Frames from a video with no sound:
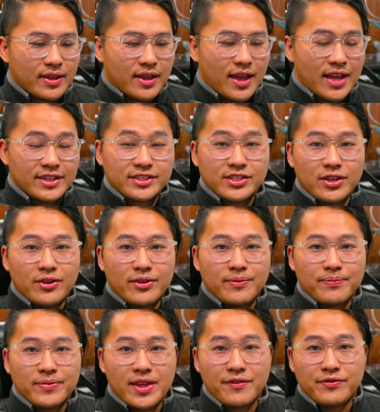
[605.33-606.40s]
And so
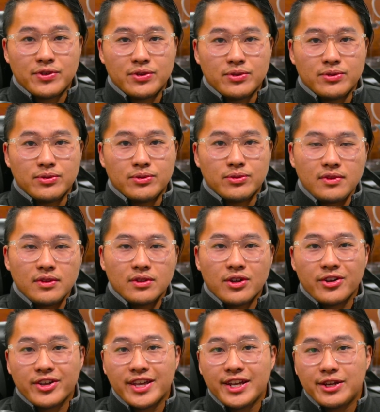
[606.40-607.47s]
if you are
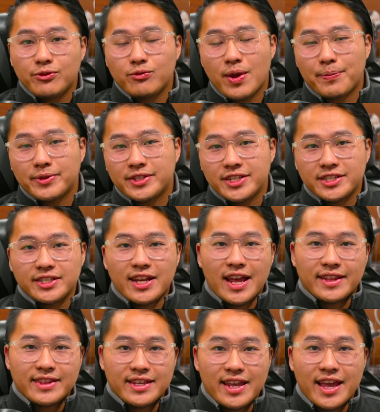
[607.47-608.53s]
getting repetition
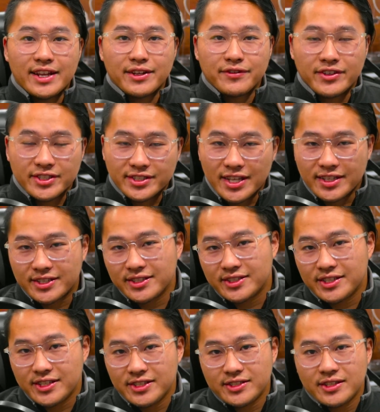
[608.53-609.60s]
at the end of your
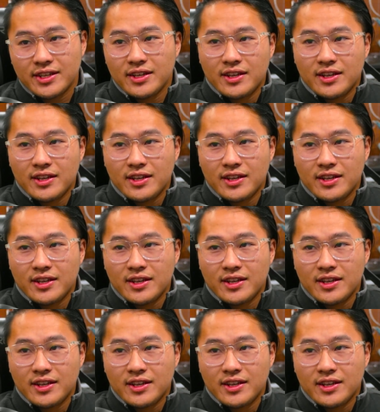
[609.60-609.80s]
sentences,